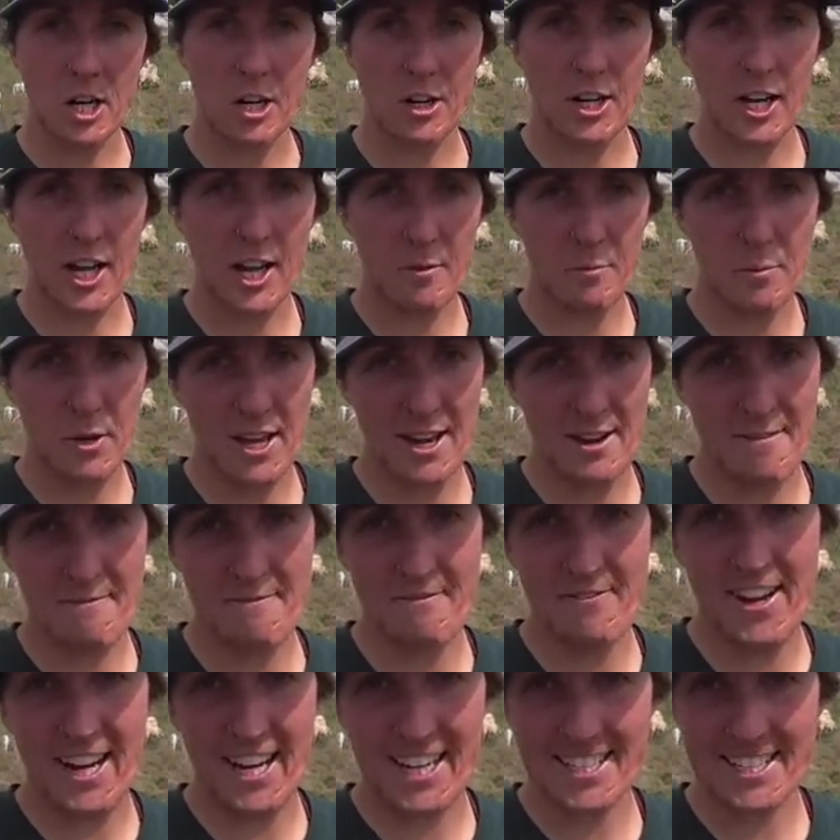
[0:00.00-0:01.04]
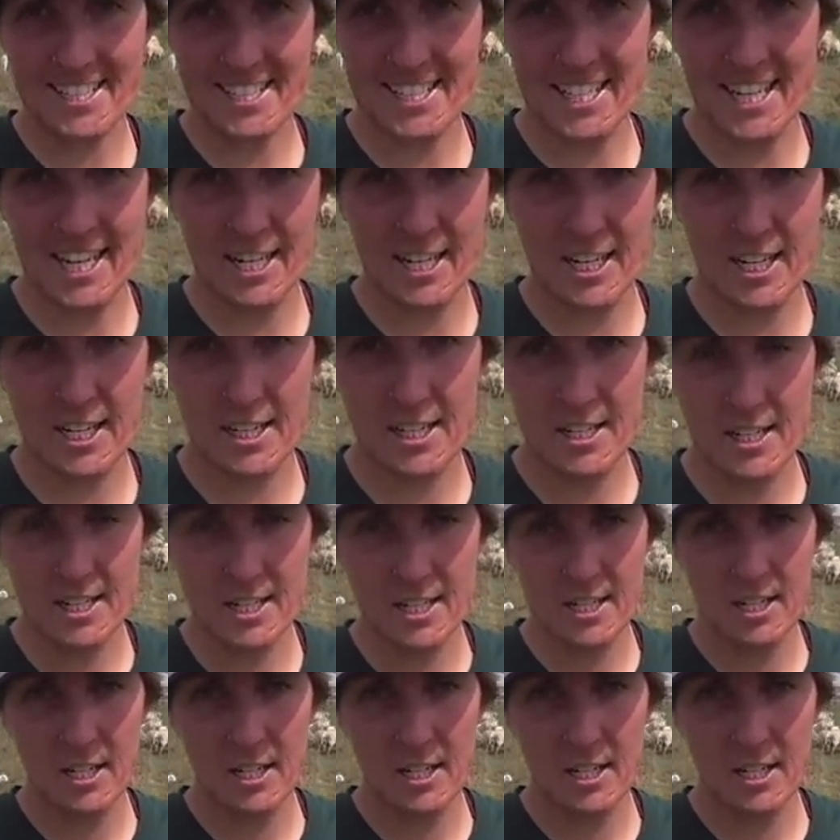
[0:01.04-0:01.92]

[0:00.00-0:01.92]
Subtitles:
already have been vaccinated